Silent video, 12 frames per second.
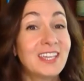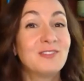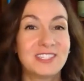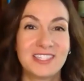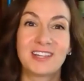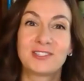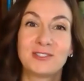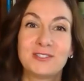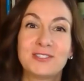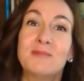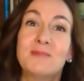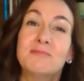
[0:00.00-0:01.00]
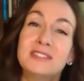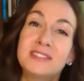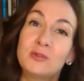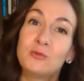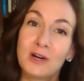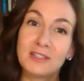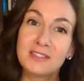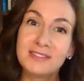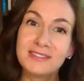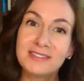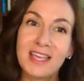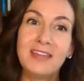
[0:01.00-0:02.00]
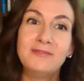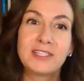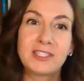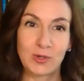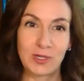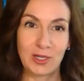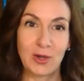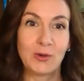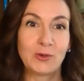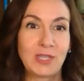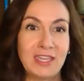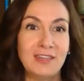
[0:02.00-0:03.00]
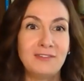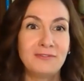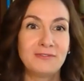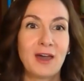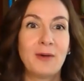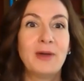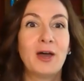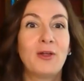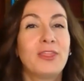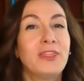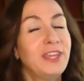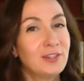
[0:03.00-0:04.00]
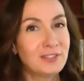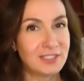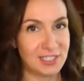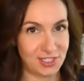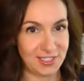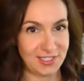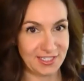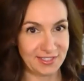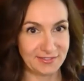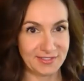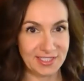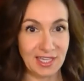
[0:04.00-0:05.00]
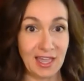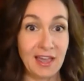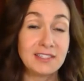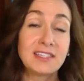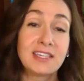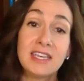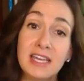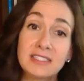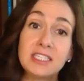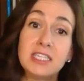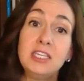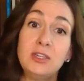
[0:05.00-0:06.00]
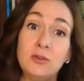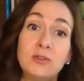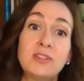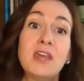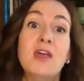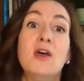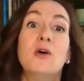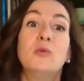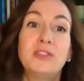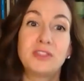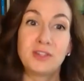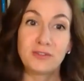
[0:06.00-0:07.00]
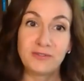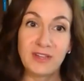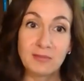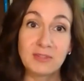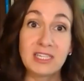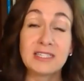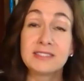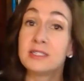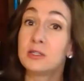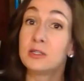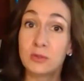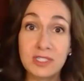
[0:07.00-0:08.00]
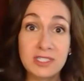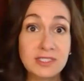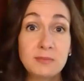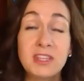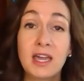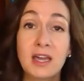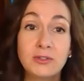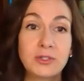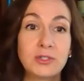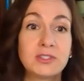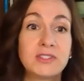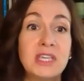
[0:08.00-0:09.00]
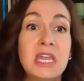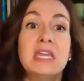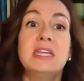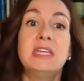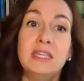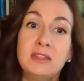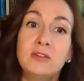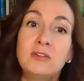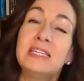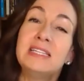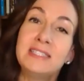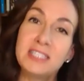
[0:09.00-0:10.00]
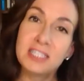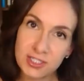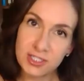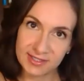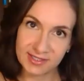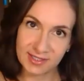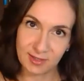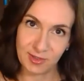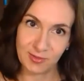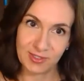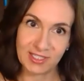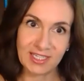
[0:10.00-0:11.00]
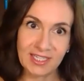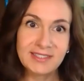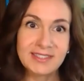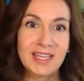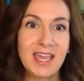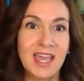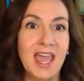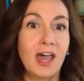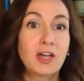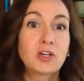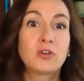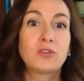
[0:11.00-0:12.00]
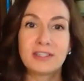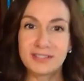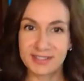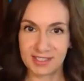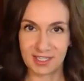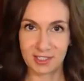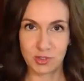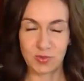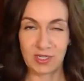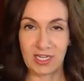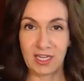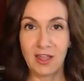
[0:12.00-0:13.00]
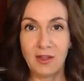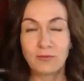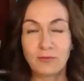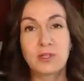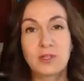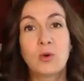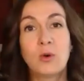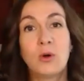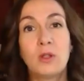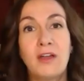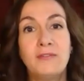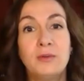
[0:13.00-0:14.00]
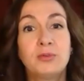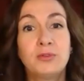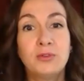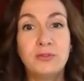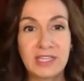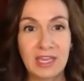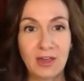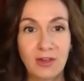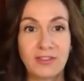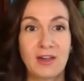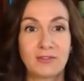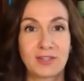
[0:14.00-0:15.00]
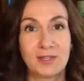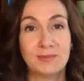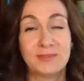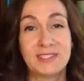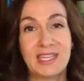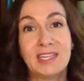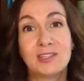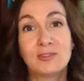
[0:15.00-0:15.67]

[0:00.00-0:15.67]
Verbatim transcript: with Doctors Melissa Walls and Victoria O'Keefe about their initiatives con- connecting youth with their families, including some of the elders in their Indigenous communities across the country, for the goal of improving health outcomes and